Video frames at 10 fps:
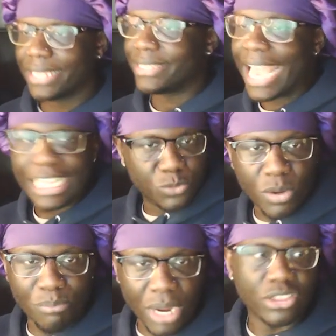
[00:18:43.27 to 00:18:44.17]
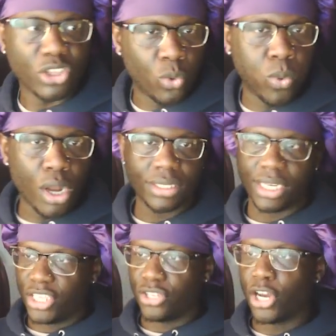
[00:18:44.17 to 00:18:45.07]
and that's what brought the
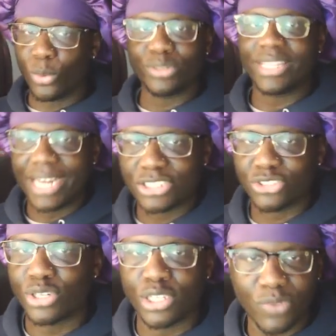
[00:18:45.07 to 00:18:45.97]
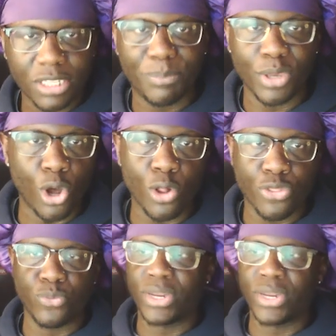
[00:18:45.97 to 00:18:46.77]
quality, and then I started developing all